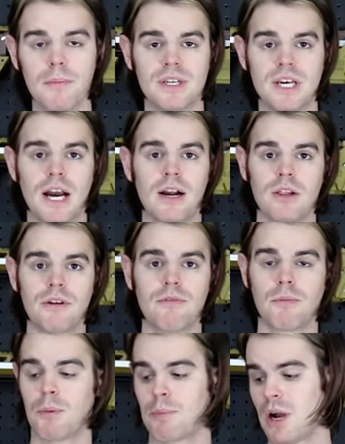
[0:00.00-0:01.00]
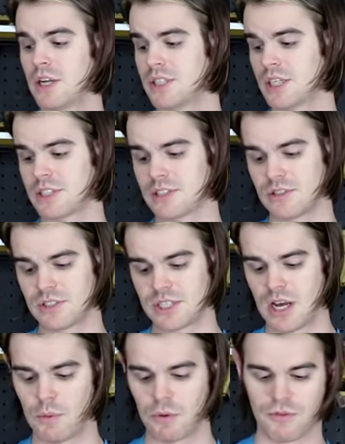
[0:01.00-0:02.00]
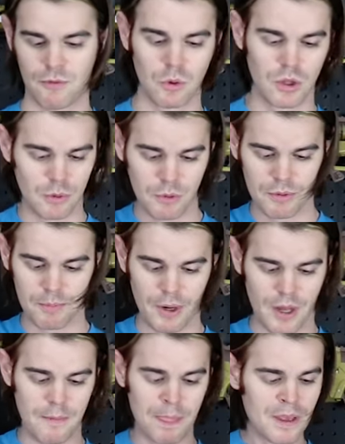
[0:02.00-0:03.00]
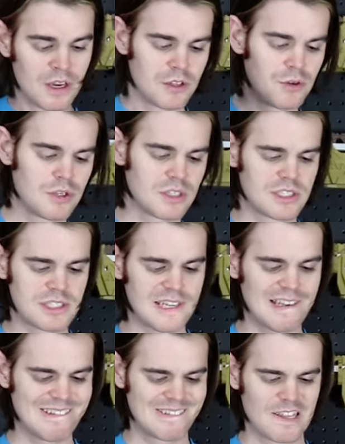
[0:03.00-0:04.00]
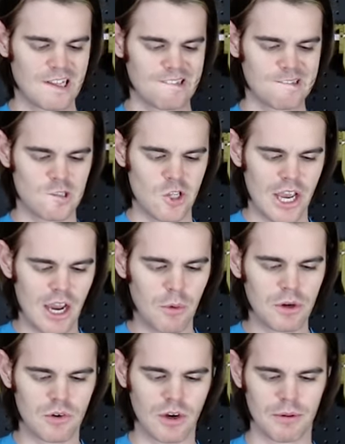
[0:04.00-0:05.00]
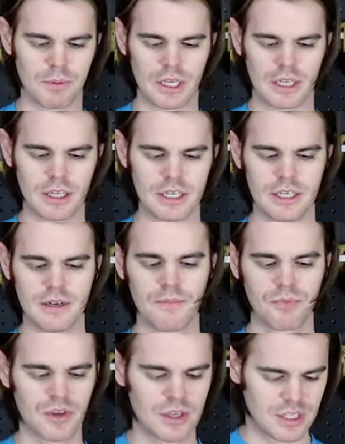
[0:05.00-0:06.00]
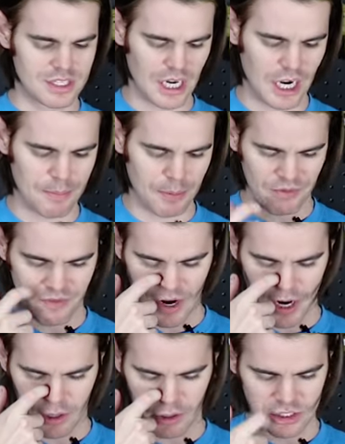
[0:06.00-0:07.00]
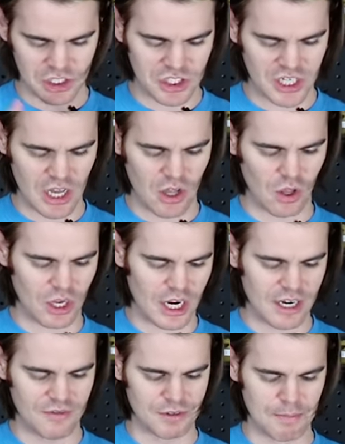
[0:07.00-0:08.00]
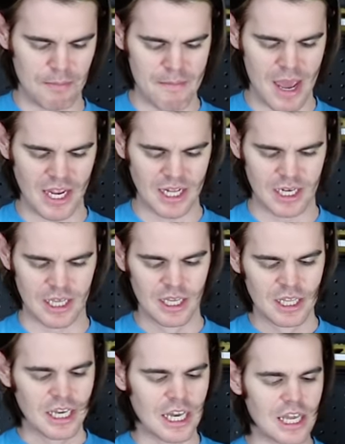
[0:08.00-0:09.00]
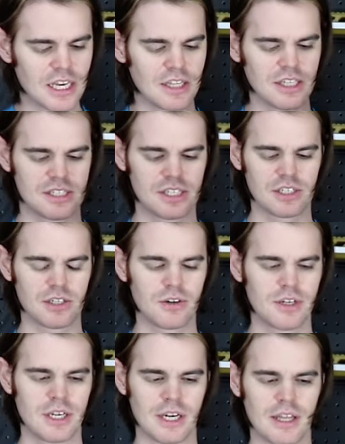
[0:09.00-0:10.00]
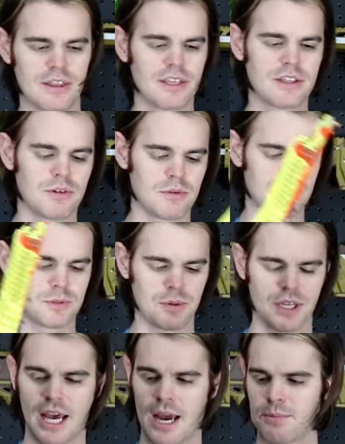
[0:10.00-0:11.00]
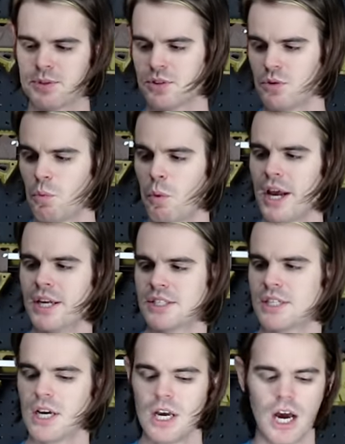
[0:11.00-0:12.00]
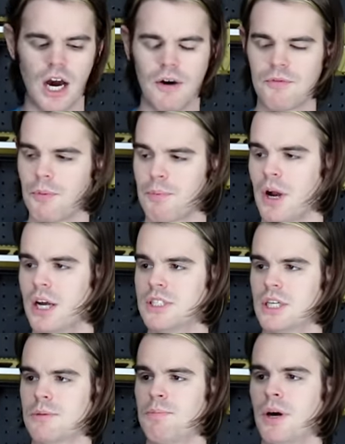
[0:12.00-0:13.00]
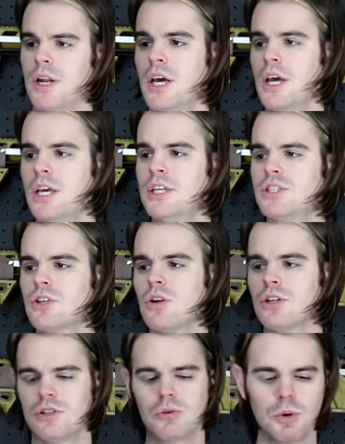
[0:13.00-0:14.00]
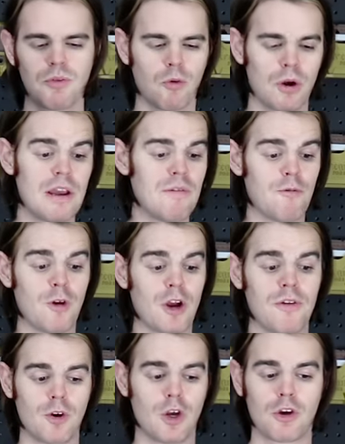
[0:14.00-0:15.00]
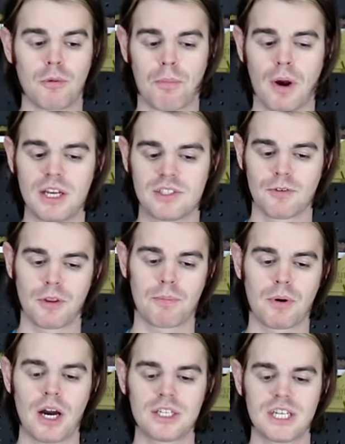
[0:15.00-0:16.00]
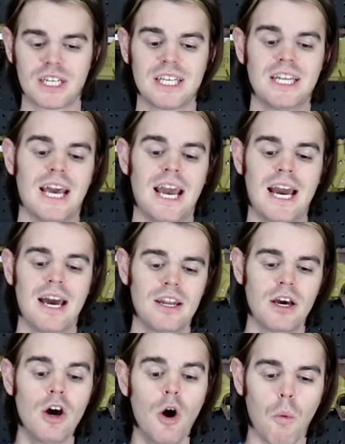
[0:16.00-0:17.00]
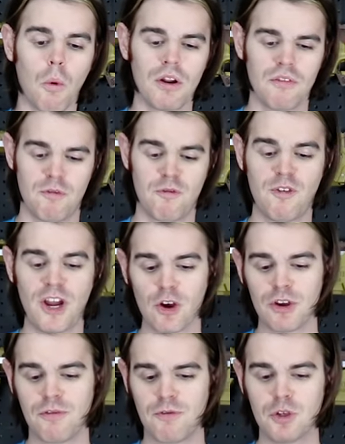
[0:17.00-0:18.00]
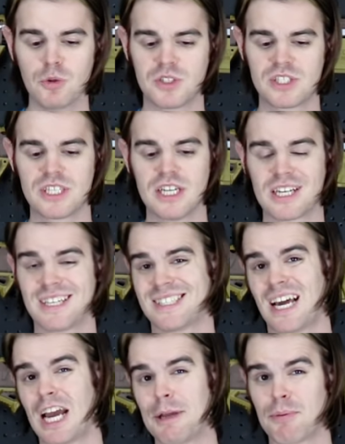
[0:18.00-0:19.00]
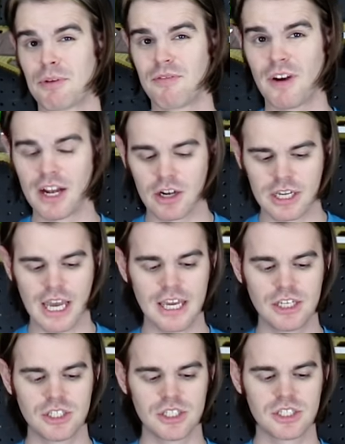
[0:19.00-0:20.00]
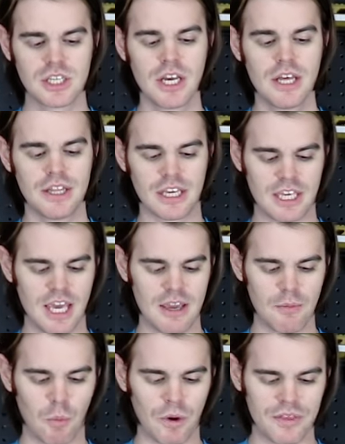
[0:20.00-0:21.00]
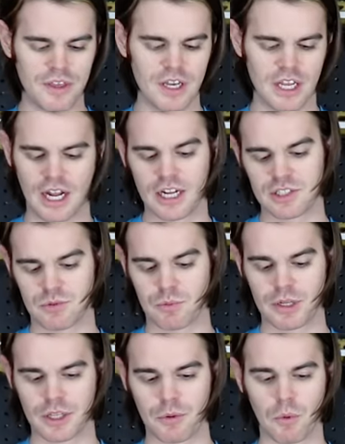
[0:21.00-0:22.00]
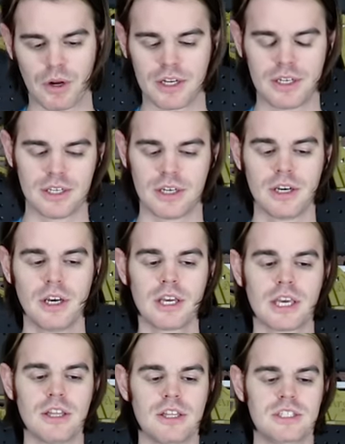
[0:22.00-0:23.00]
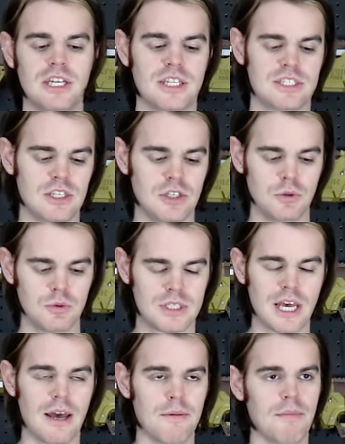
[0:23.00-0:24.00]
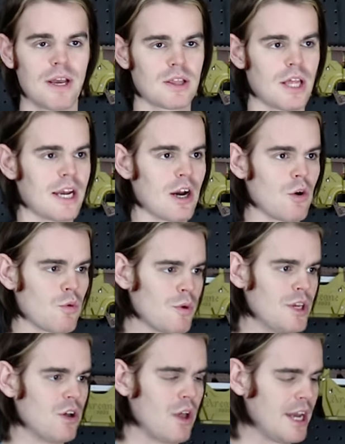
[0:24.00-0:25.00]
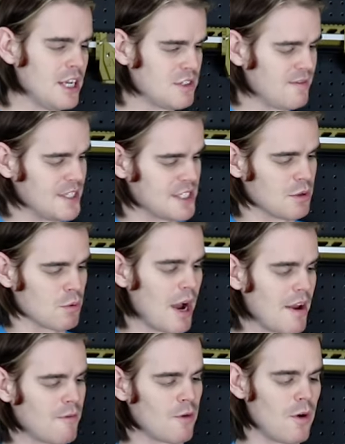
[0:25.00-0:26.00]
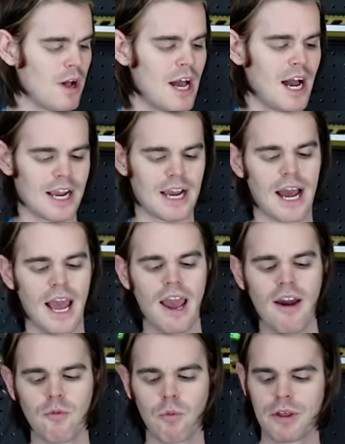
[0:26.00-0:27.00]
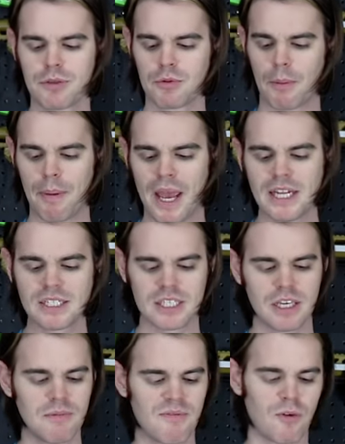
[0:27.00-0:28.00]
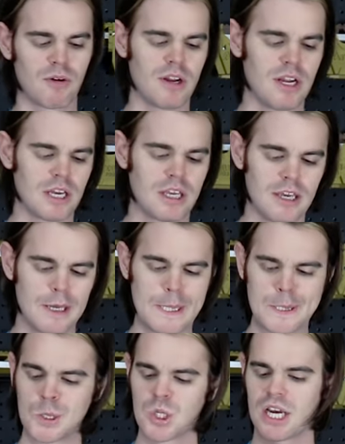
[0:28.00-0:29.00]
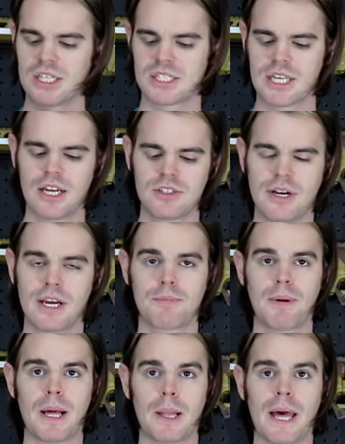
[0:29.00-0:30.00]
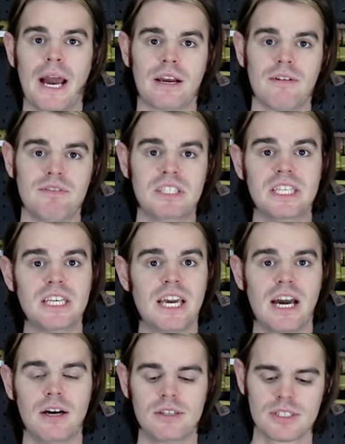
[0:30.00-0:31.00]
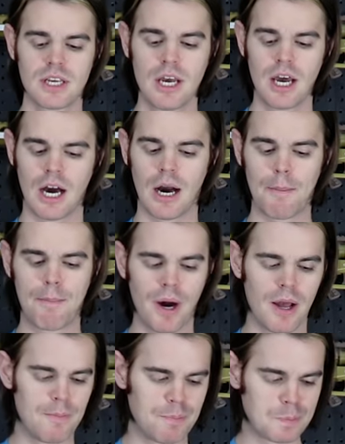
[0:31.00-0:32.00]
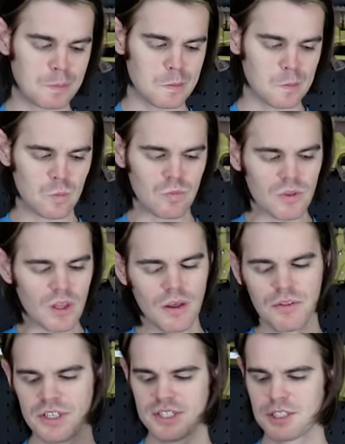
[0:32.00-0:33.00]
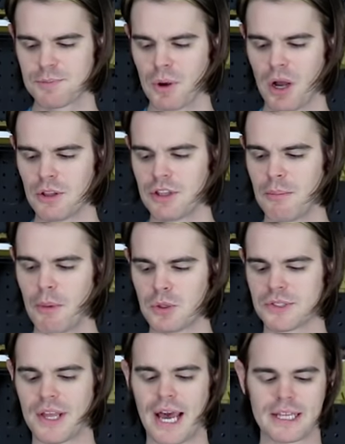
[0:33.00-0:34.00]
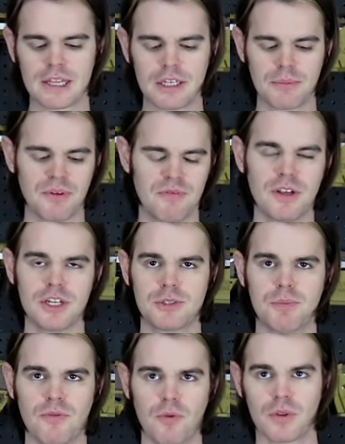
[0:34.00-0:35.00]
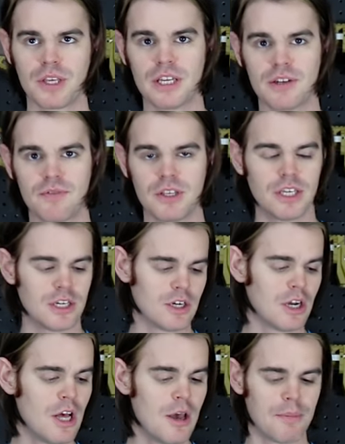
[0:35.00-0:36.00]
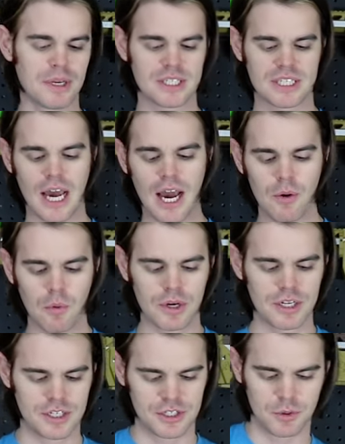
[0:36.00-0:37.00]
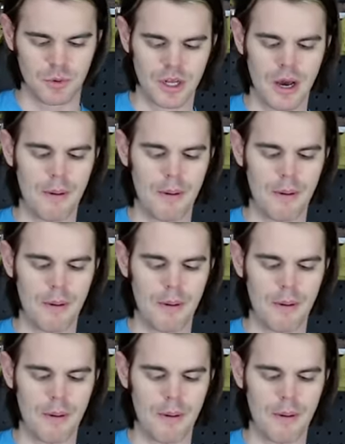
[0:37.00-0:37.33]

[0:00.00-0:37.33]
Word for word: them entirely from the project because they're just not worth fooling with. But you can see how incredibly clean this Hyperfire shell kind of is mated into this Centurion, and I think that it would just be an absolute waste of the project, but he sold it to me for a very, very good price for the project. It had one of very few Snicka's Hyperfire cages that came with it, and I just really wanted to get the chance to use that and make like a real H V Z rifle. I got halfway through the paint scheme for it, and again, got sidetracked by a lack of decals, uh, but this is probably the most likely to be finished before the end of the year because I wanted to do it